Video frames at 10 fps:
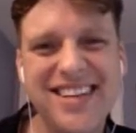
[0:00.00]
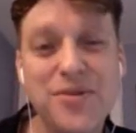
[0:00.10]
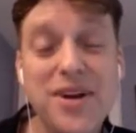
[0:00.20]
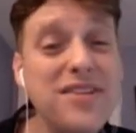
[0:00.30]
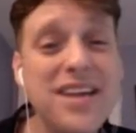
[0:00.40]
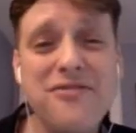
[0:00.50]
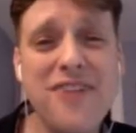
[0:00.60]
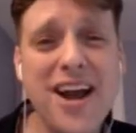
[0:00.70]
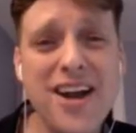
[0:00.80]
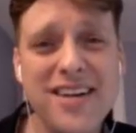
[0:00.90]
Whatever that
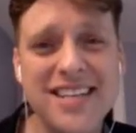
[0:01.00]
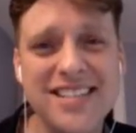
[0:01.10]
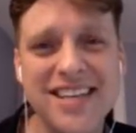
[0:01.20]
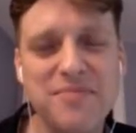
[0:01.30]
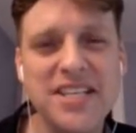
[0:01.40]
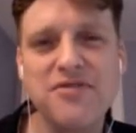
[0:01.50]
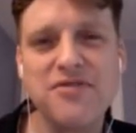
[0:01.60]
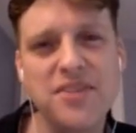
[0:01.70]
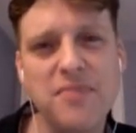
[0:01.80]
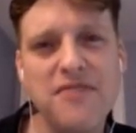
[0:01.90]
fire is, it can be
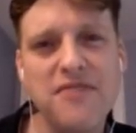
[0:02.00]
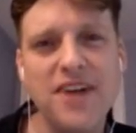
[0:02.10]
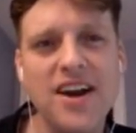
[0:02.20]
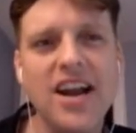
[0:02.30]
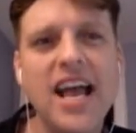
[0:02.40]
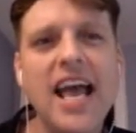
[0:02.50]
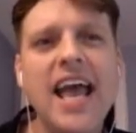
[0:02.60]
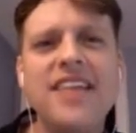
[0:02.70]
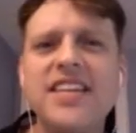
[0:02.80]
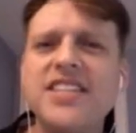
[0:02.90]
different than my fire,
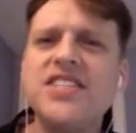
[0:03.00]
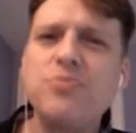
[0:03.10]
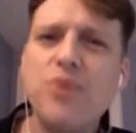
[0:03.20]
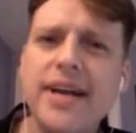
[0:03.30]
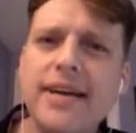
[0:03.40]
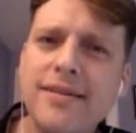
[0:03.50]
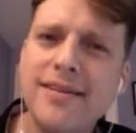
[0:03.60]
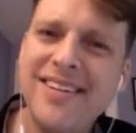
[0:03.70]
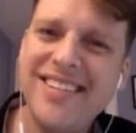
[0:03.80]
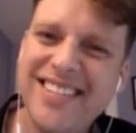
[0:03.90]
and then spread it.
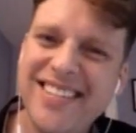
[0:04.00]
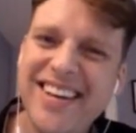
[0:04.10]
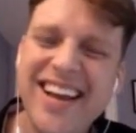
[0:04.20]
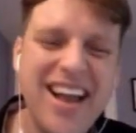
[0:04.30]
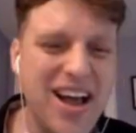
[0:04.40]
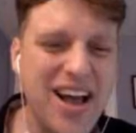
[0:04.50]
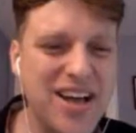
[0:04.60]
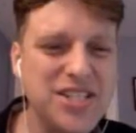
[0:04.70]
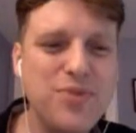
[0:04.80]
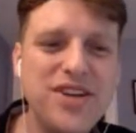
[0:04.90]
Uh,
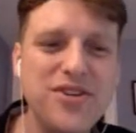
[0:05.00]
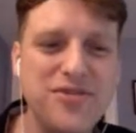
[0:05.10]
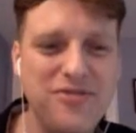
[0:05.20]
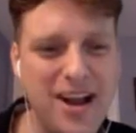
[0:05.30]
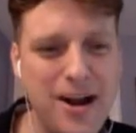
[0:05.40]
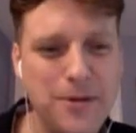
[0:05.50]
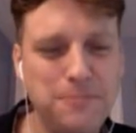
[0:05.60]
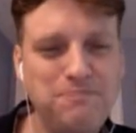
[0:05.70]
spread your fire.